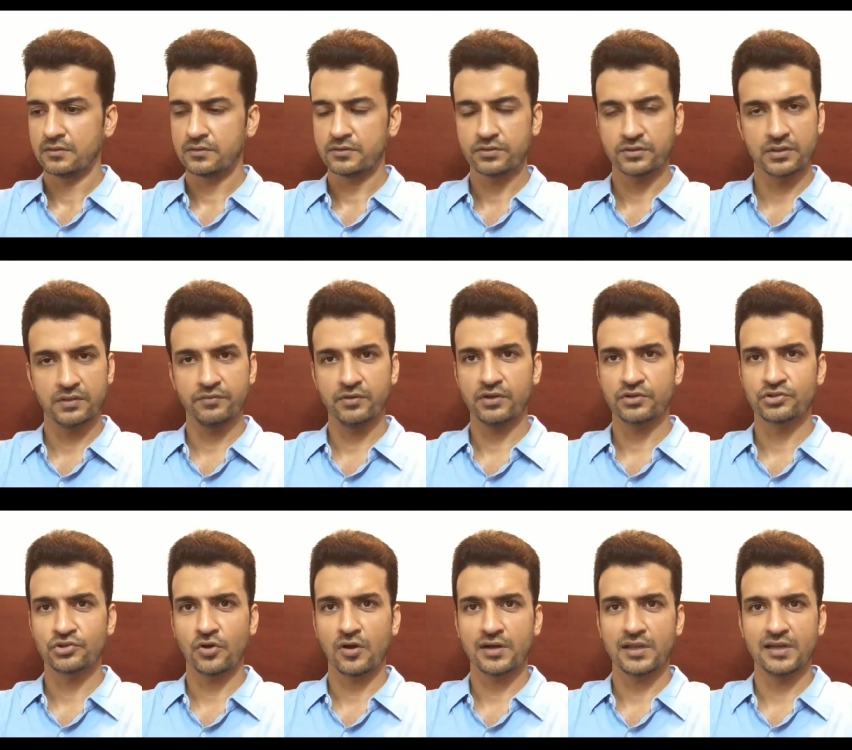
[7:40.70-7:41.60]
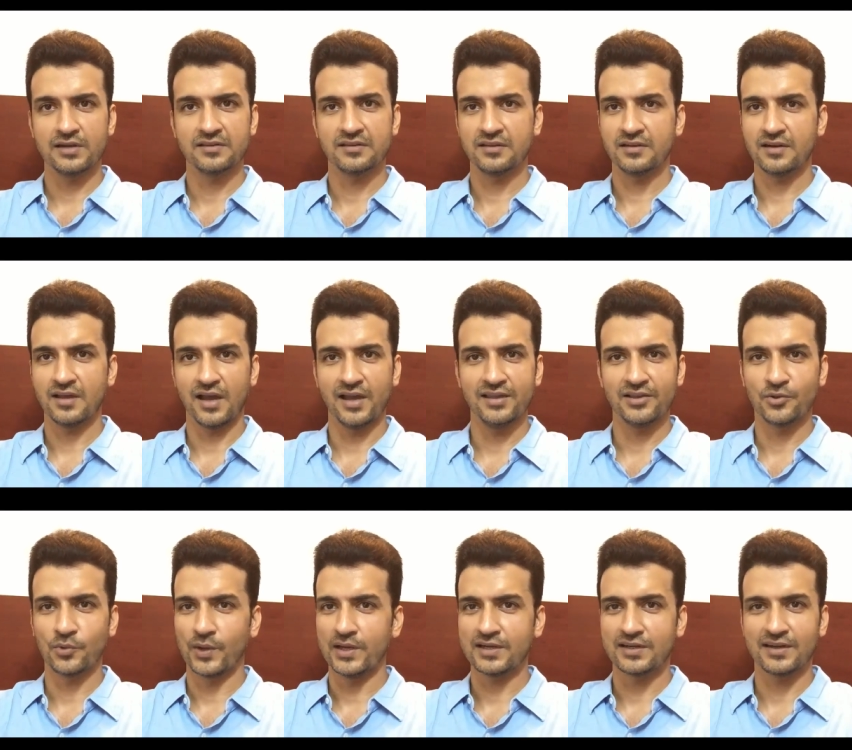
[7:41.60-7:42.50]
So to give you a short answer, I
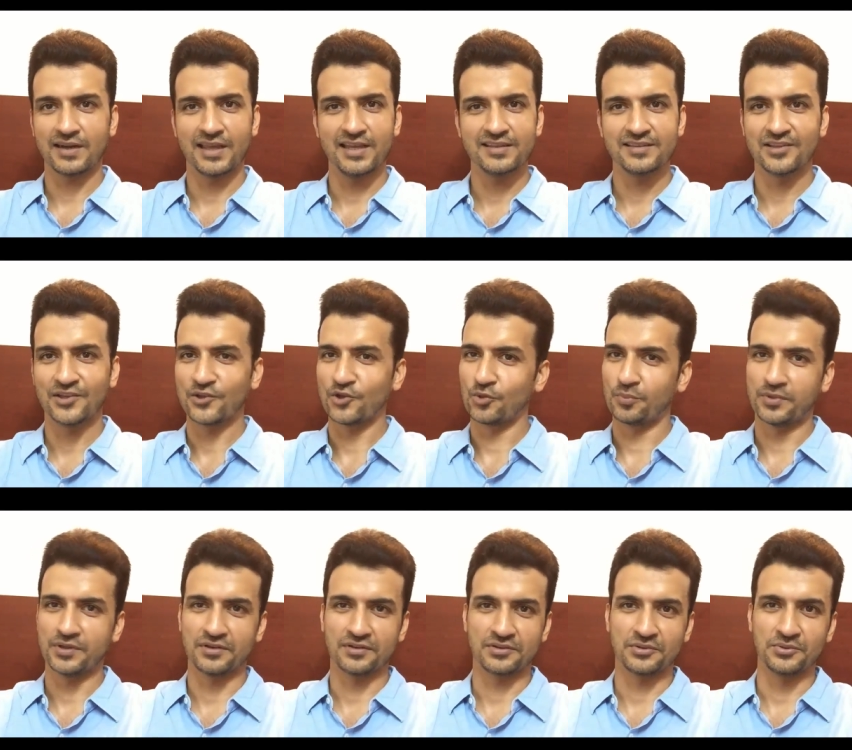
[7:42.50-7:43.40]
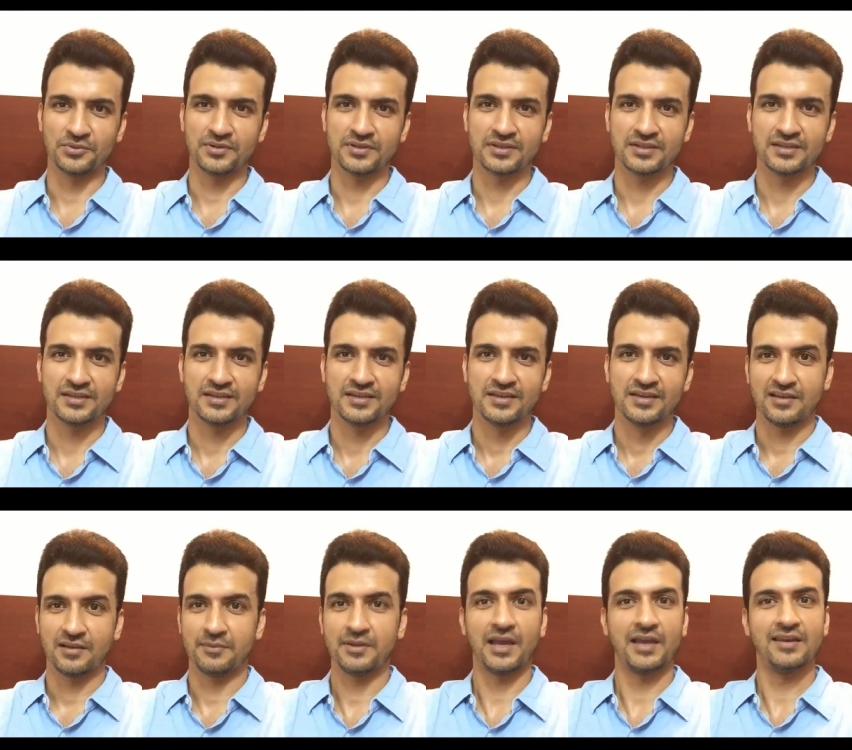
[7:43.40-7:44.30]
quite like the European schools.
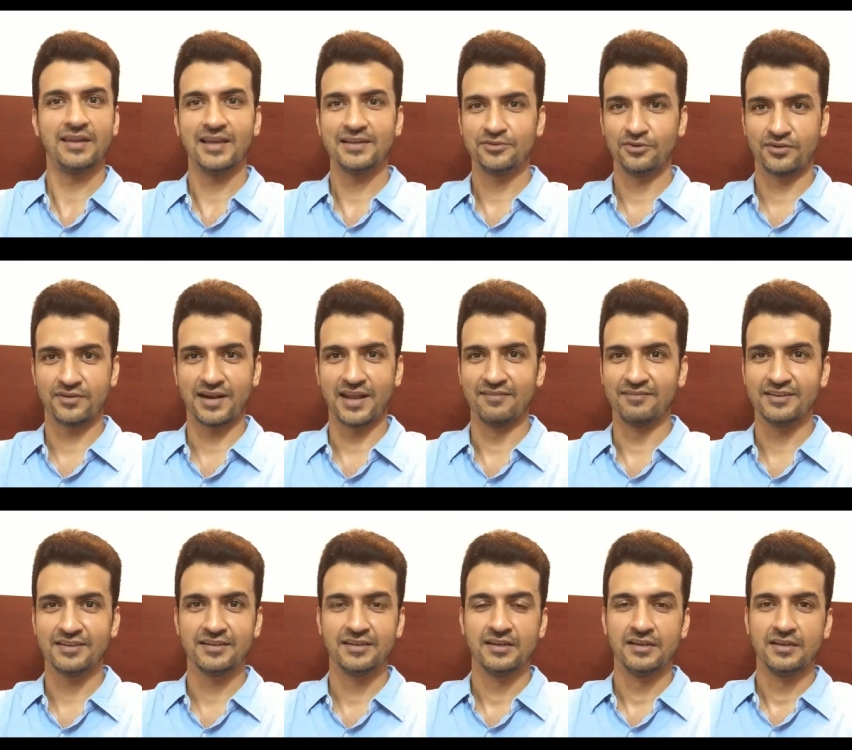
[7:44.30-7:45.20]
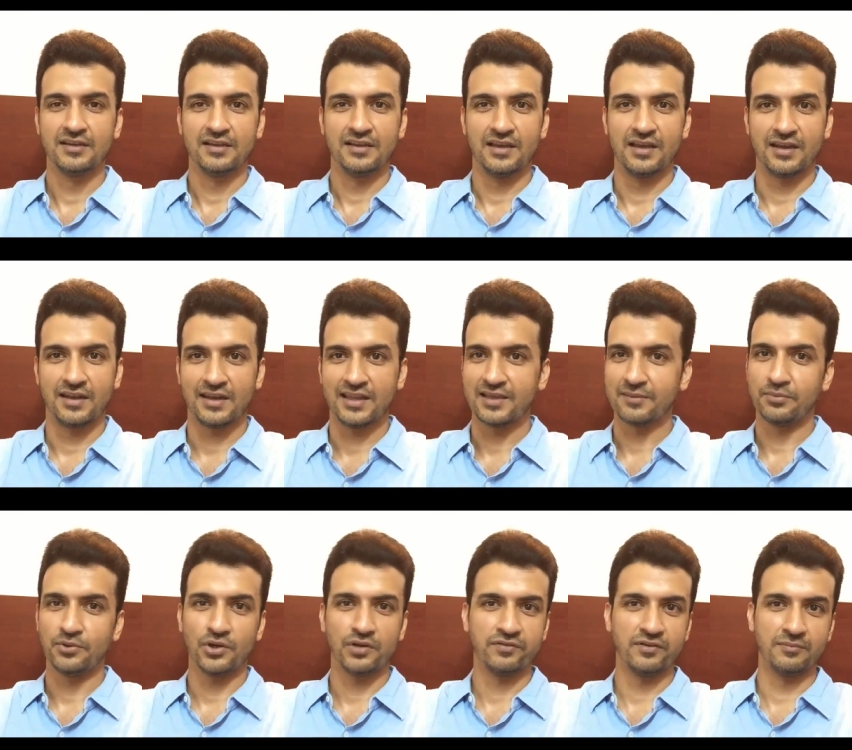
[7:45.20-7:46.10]
I mean, I like to travel and I
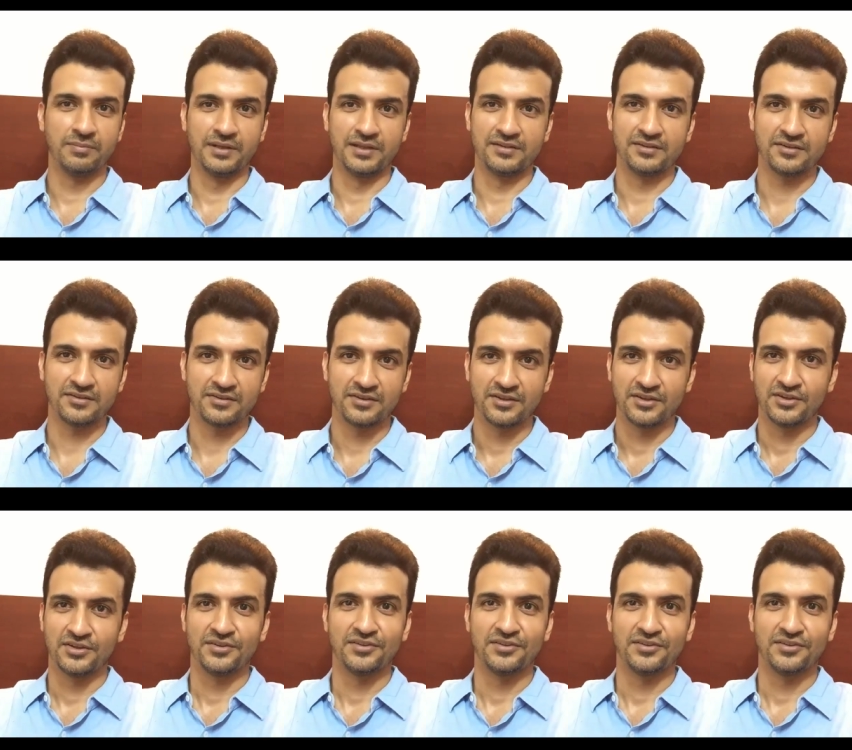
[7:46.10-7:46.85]
like beautiful places.